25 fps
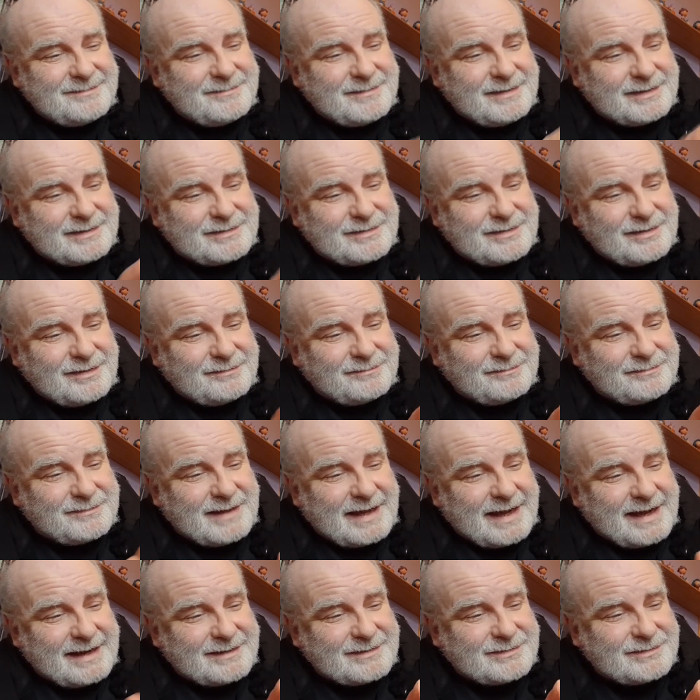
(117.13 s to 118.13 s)
it's got
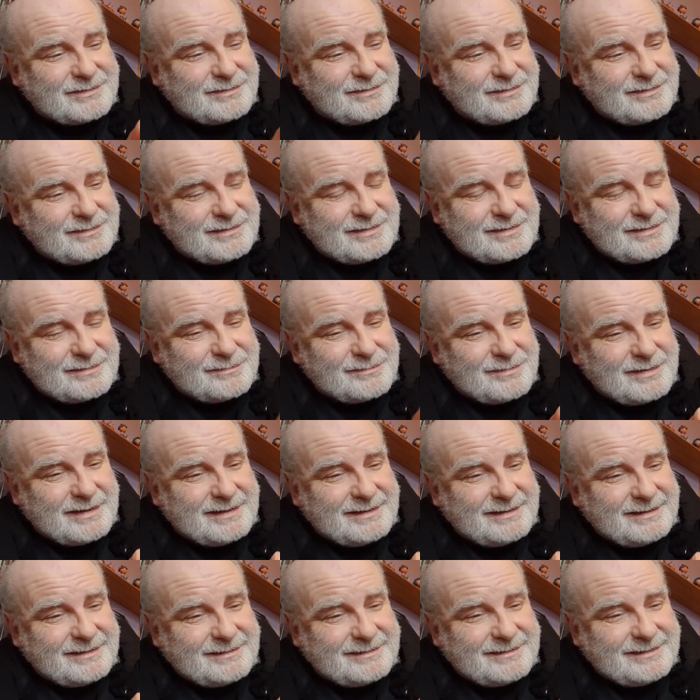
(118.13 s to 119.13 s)
extras as
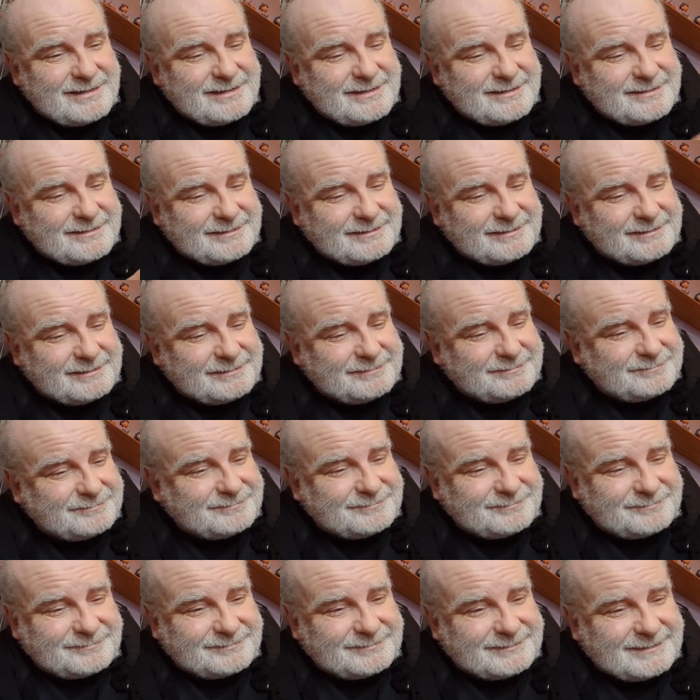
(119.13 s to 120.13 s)
well on it.
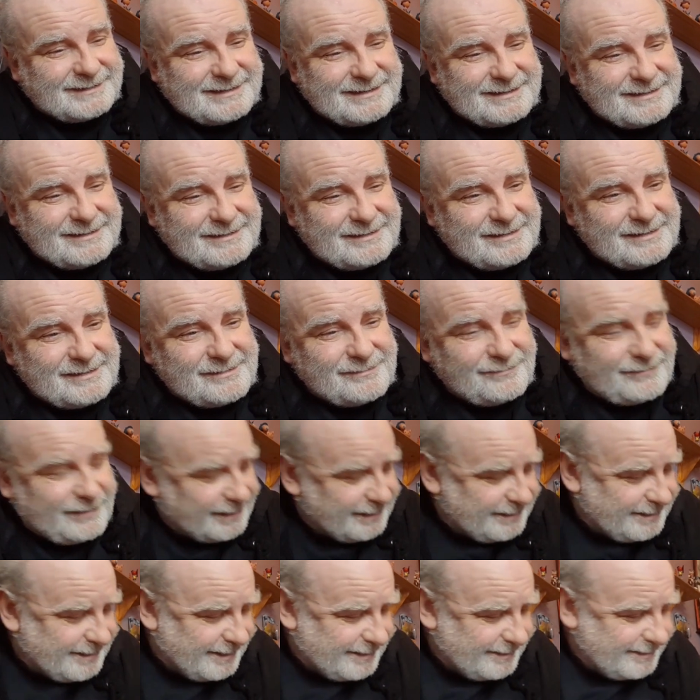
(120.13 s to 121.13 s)

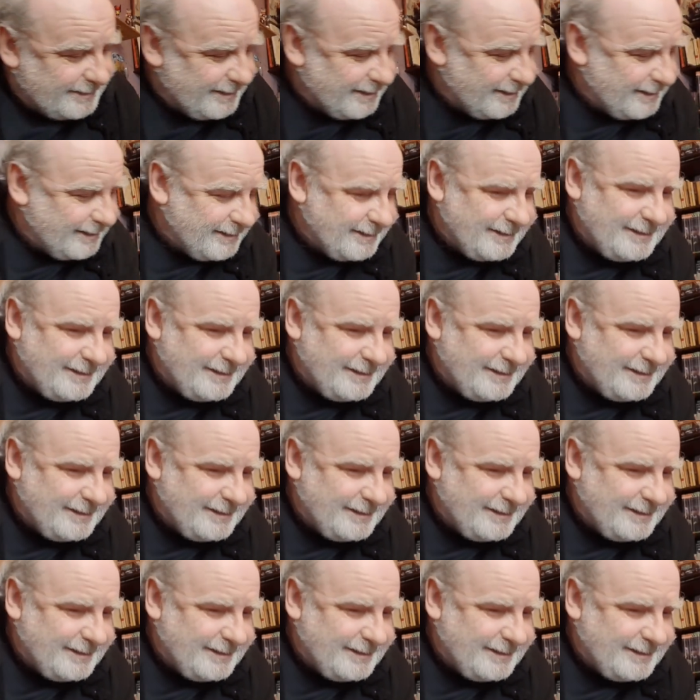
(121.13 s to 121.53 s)
Fantastic.